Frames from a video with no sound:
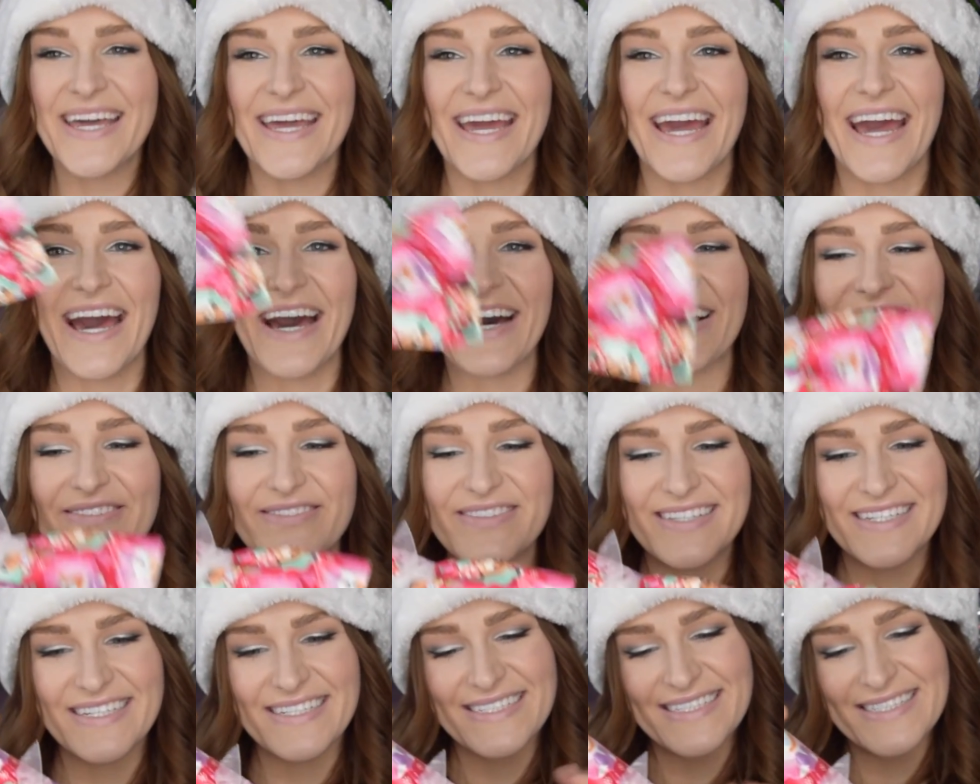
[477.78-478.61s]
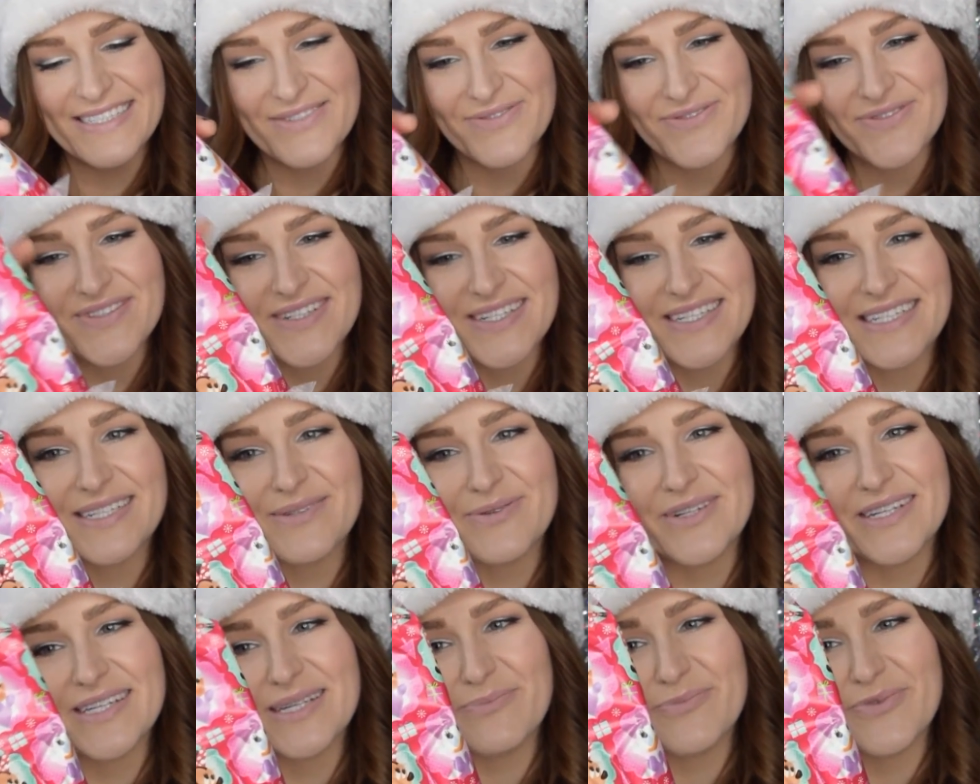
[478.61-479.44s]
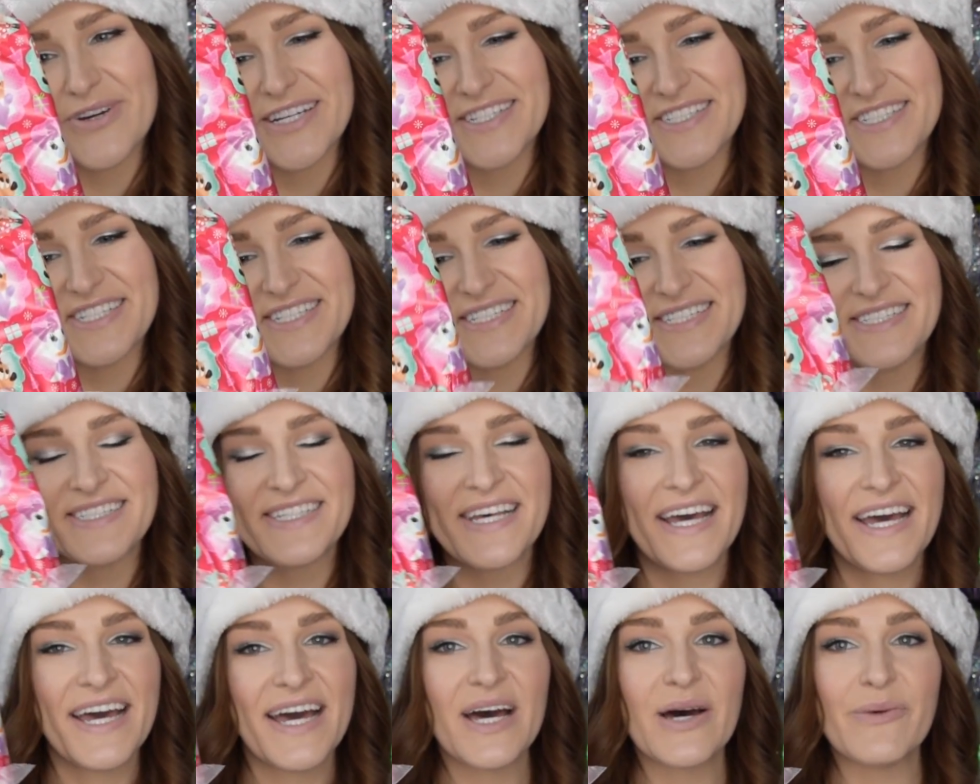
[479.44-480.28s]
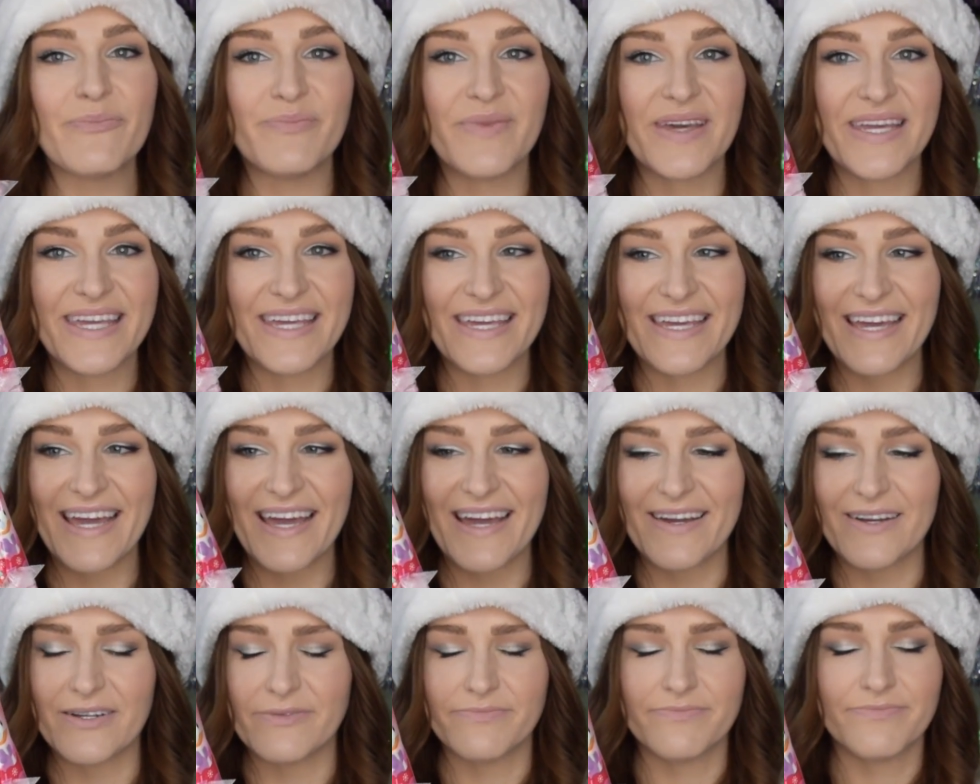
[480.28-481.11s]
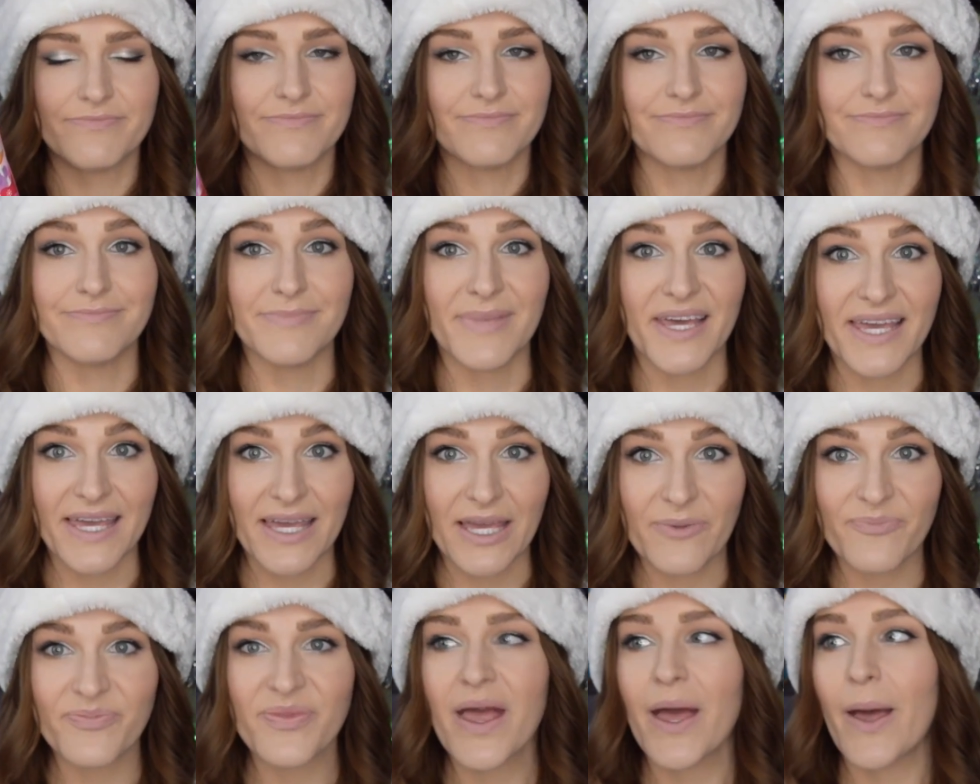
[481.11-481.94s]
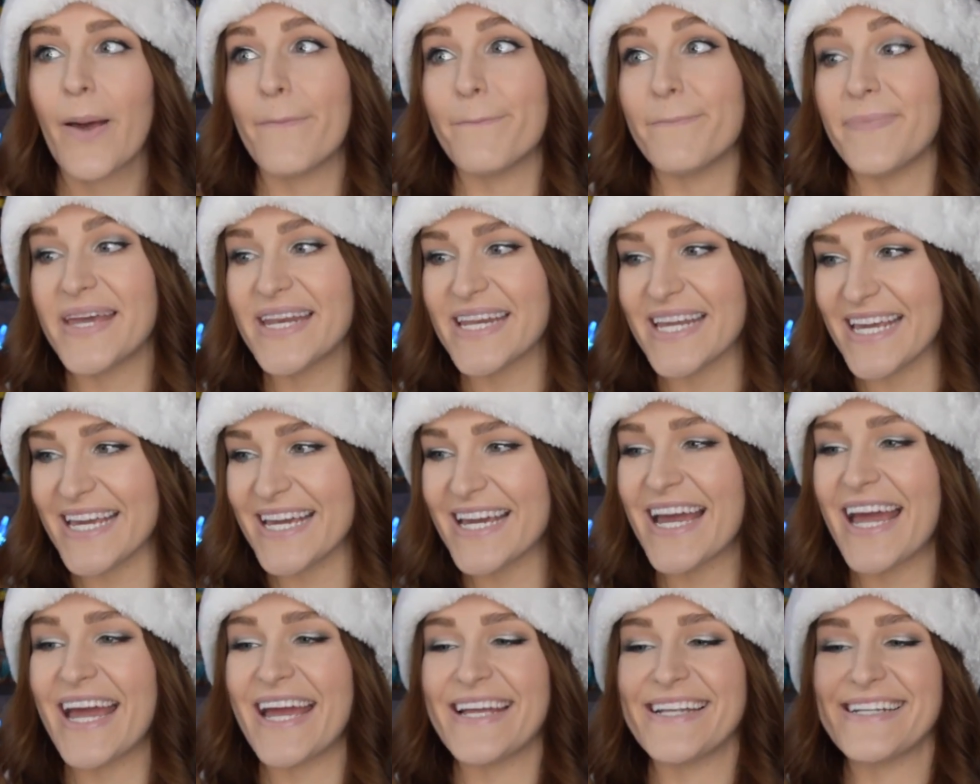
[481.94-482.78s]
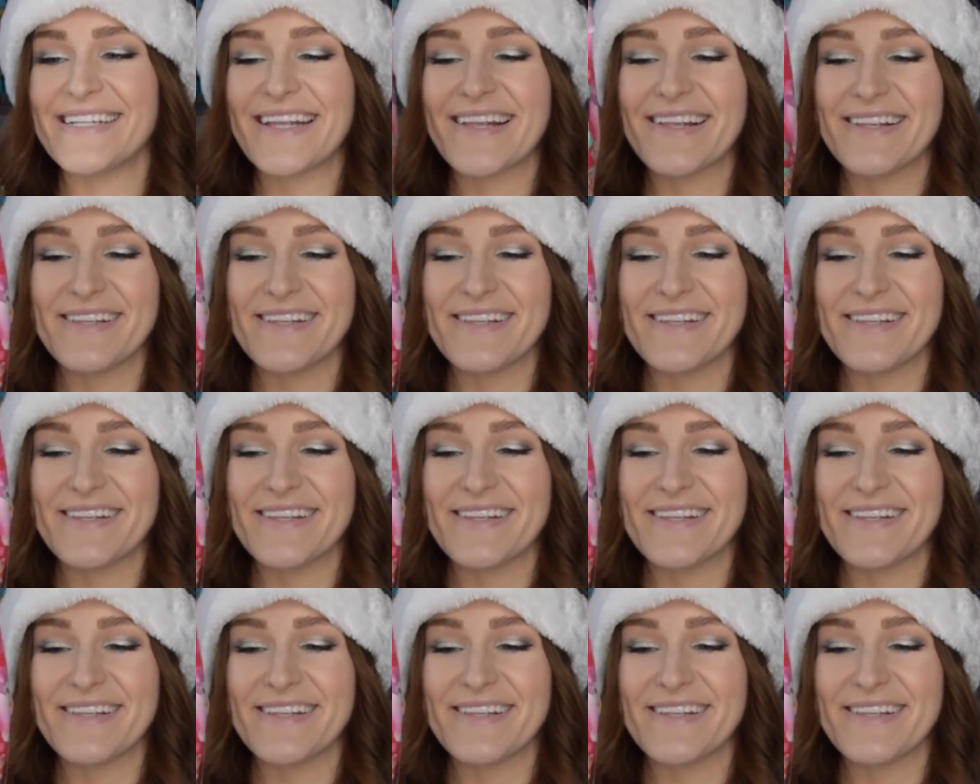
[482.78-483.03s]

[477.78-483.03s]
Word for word: we have this really, really precious Mickey, Mickey, Minnie and